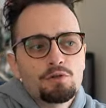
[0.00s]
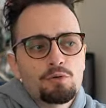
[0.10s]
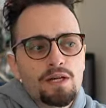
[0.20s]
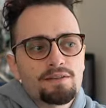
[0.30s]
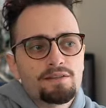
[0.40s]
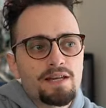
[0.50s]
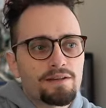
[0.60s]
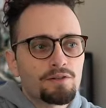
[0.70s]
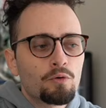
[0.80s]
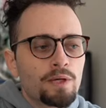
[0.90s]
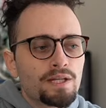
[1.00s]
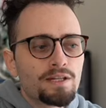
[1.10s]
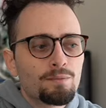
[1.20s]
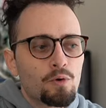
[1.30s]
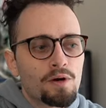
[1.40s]
You can't attack the queen
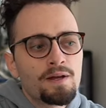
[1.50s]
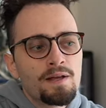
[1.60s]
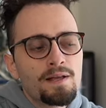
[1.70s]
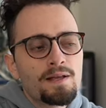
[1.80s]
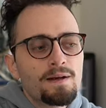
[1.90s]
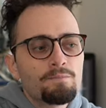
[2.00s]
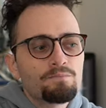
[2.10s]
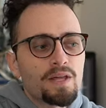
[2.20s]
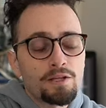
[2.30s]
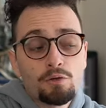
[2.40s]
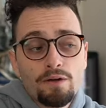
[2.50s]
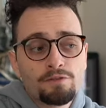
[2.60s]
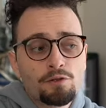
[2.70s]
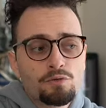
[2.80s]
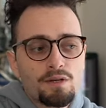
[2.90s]
anymore, and you have
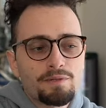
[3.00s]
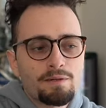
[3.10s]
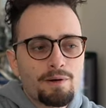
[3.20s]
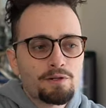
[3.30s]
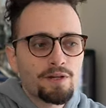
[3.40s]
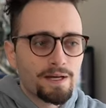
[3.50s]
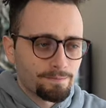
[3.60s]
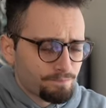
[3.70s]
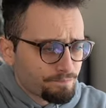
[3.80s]
to do something about your knight.